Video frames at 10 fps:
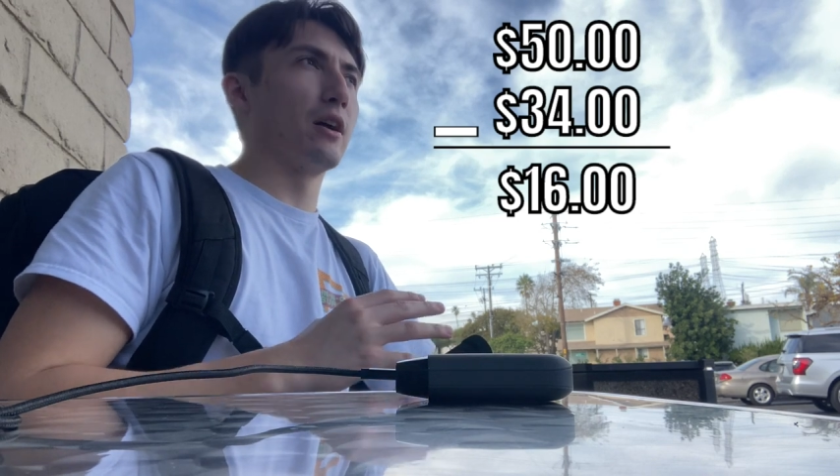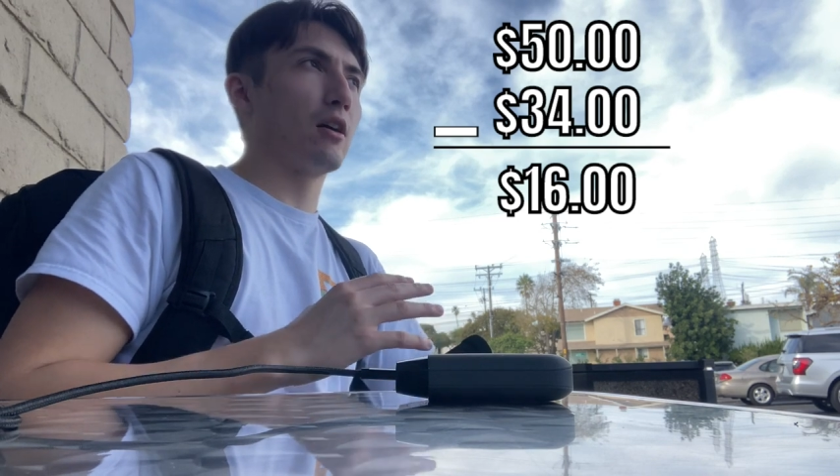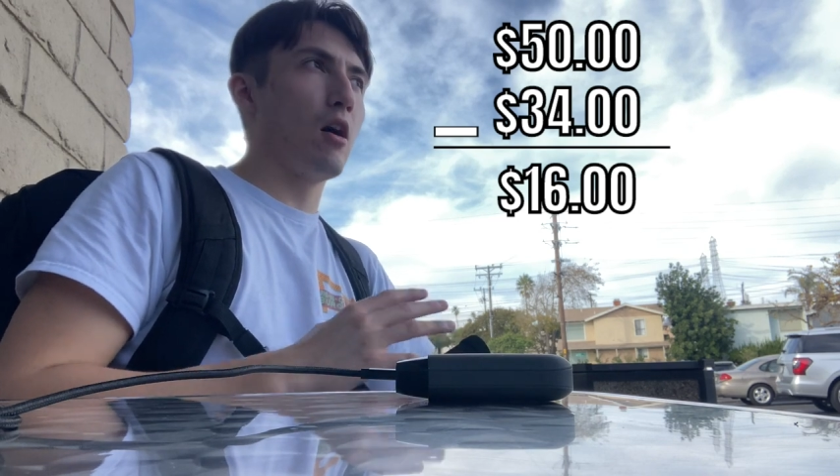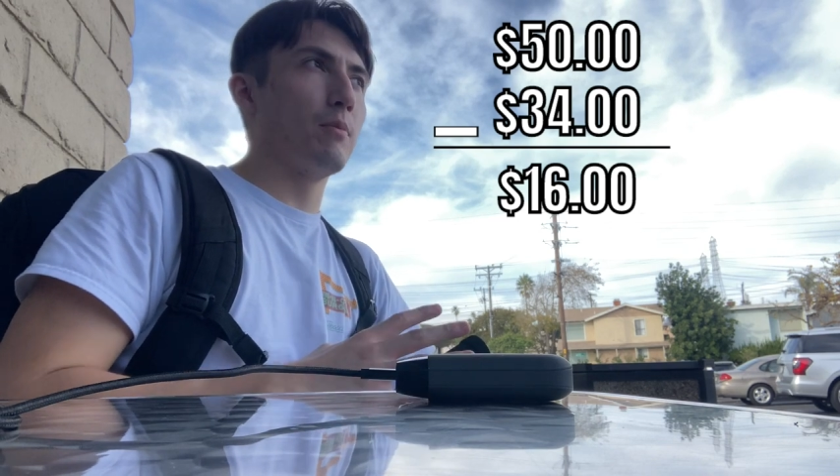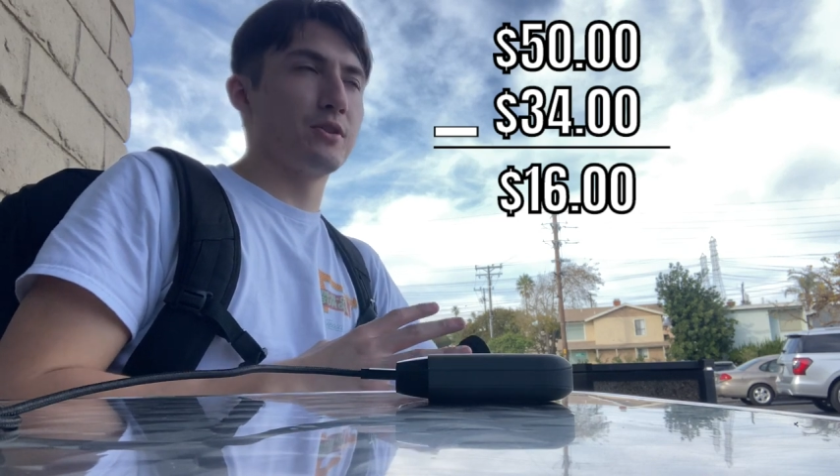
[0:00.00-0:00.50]
to
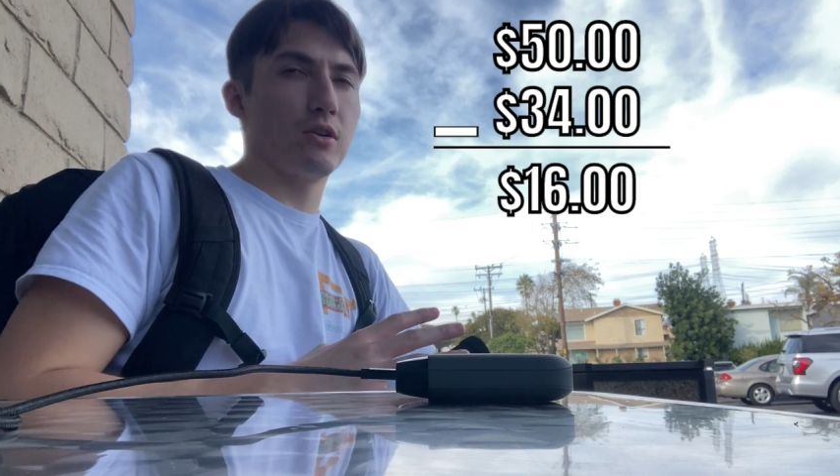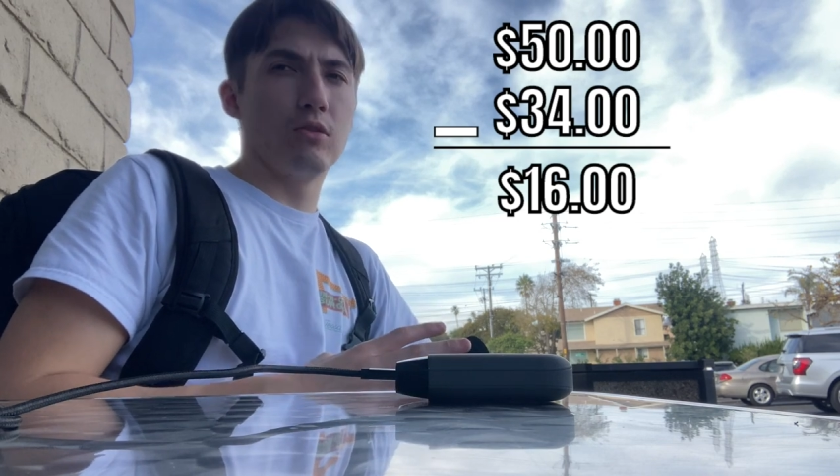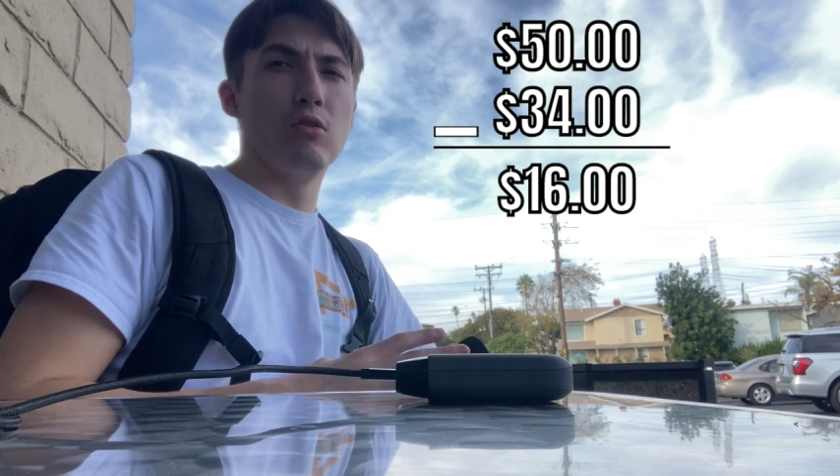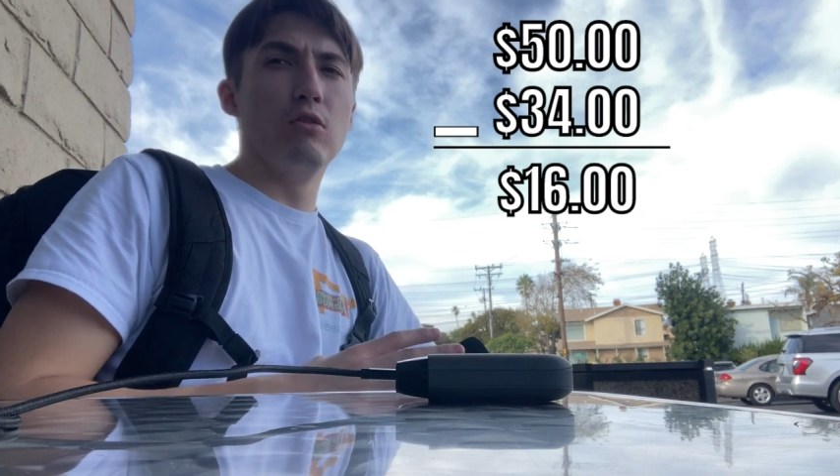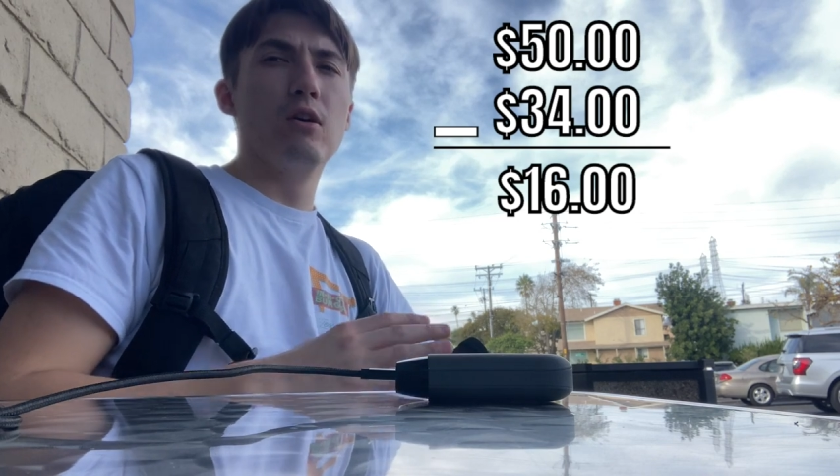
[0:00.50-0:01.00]
accomplish our
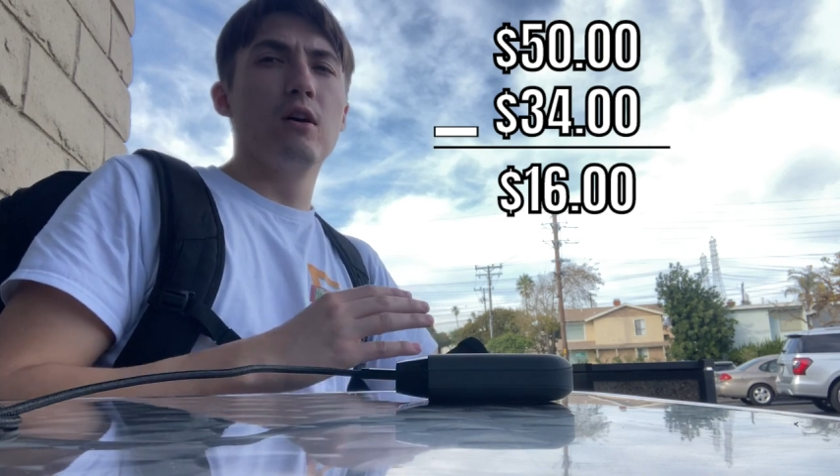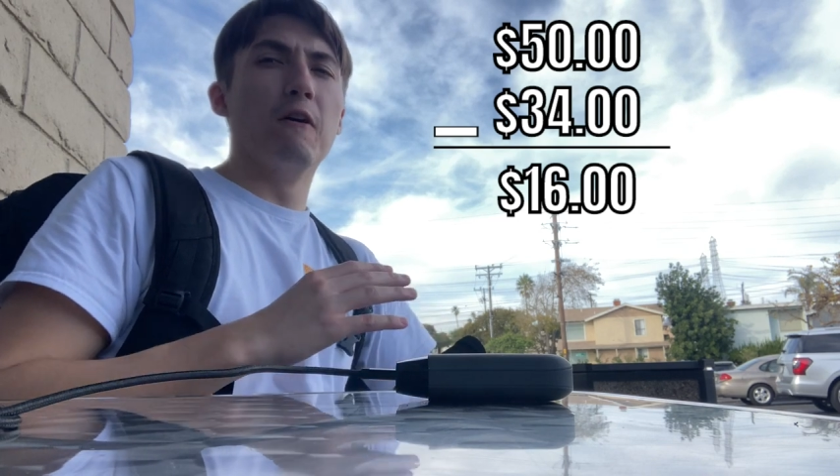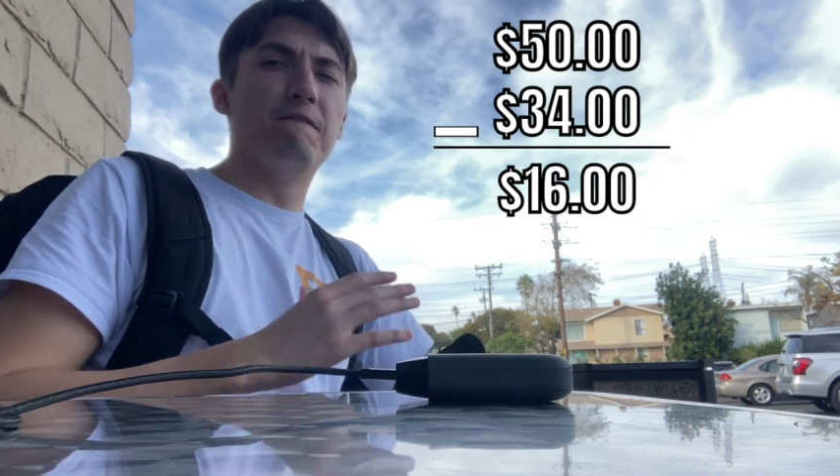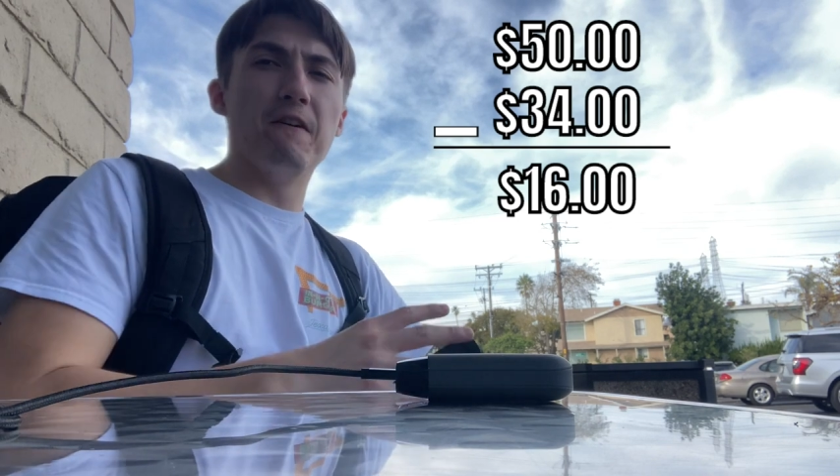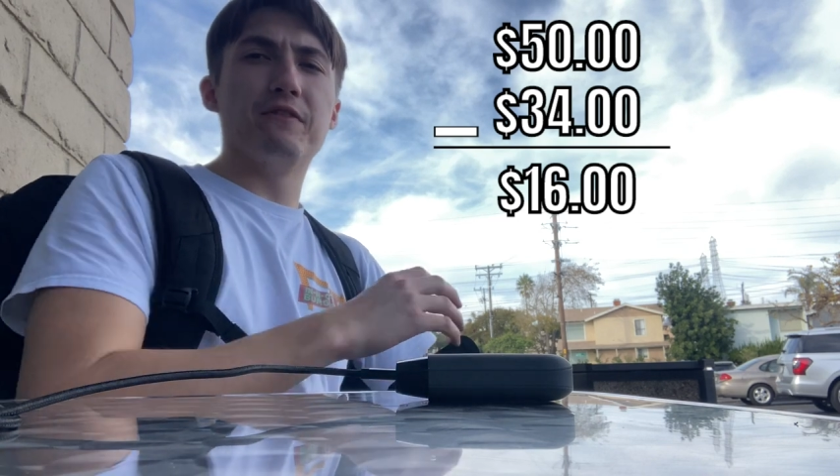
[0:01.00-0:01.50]
goal
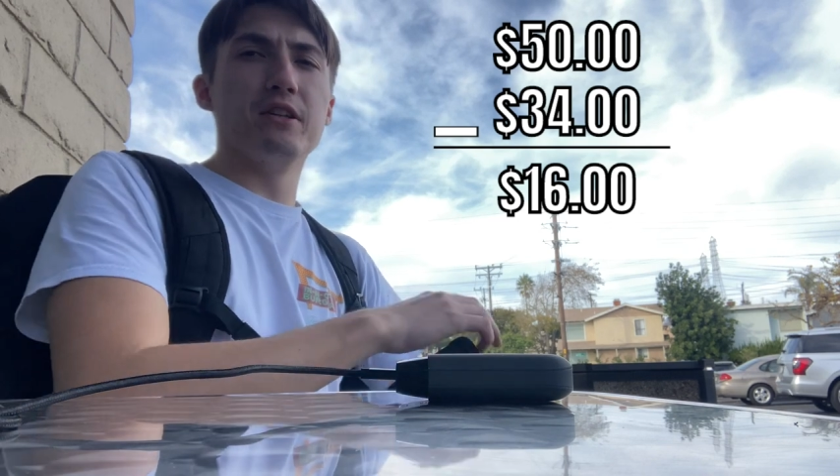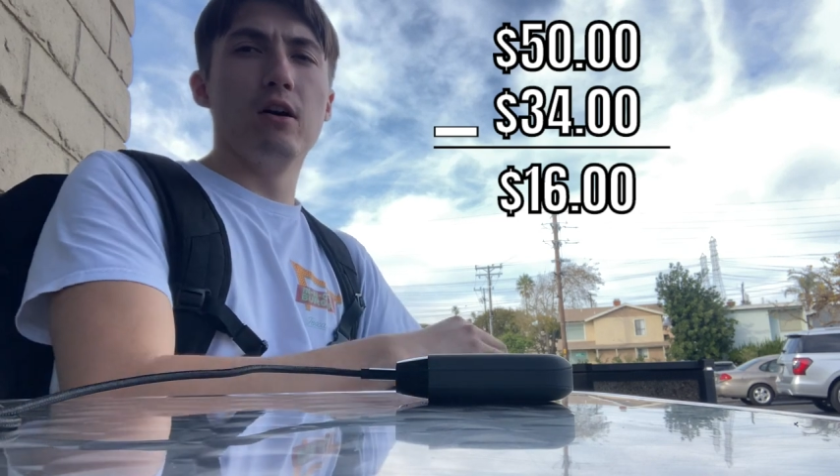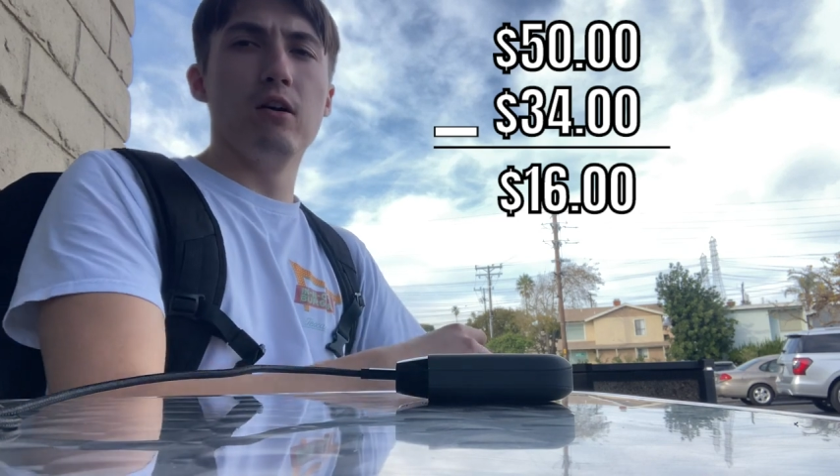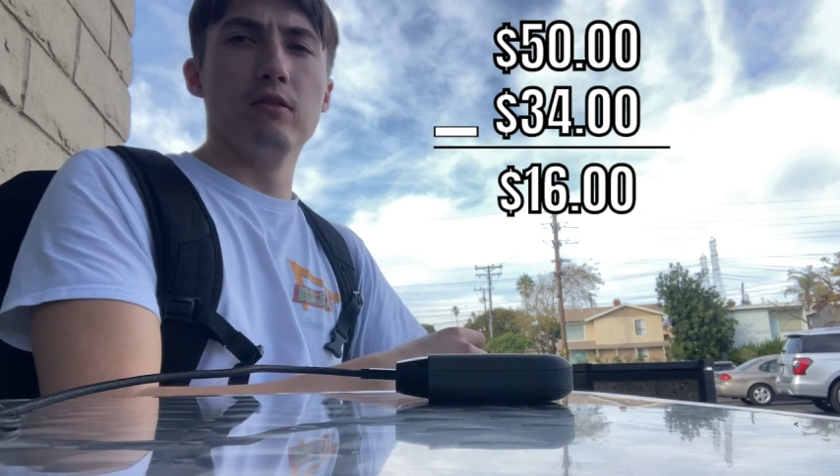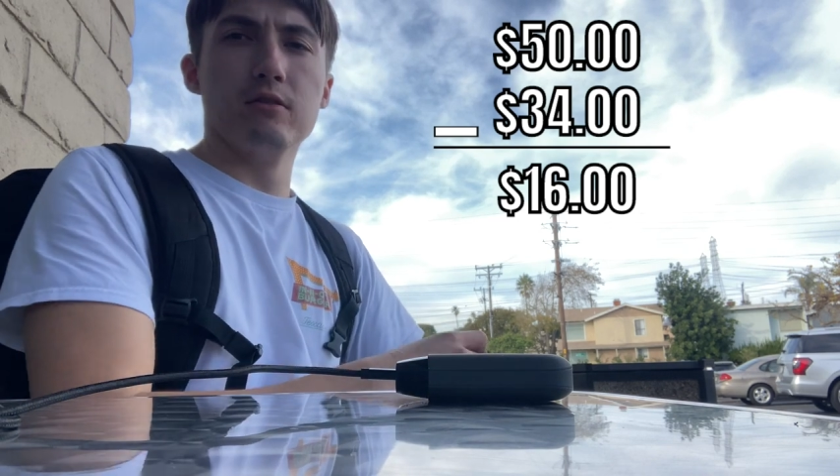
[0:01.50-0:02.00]
of fifty
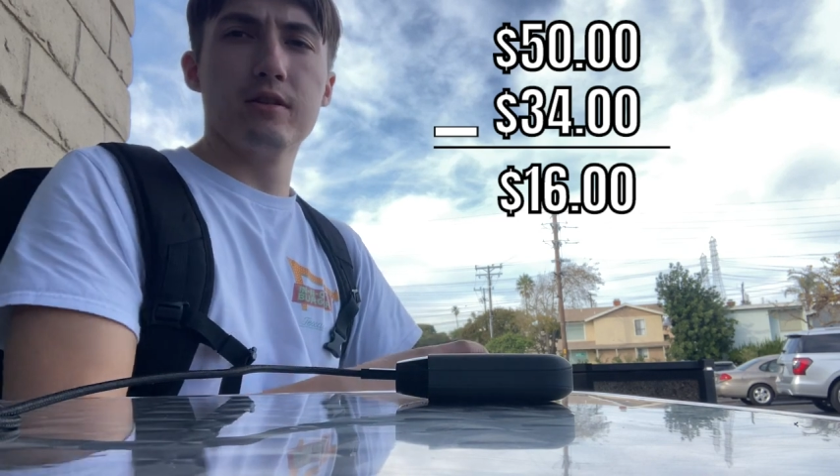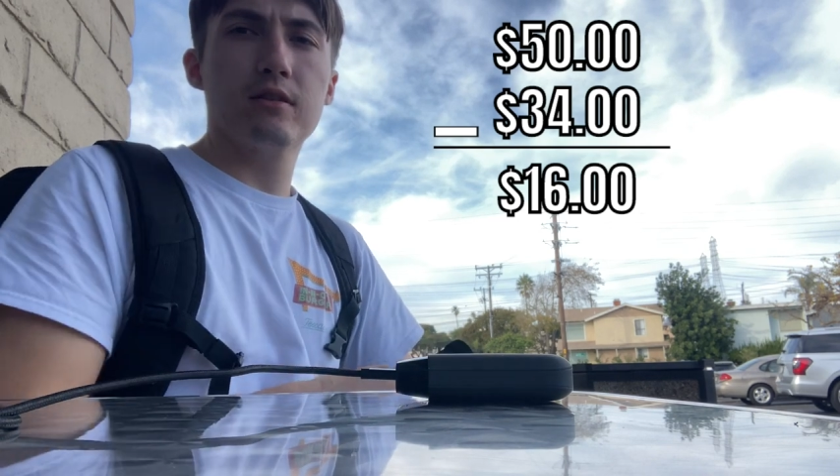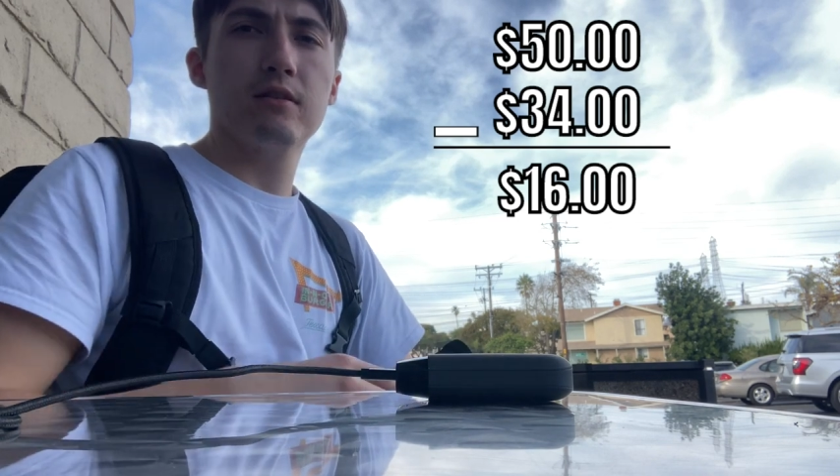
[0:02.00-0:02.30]
dollars.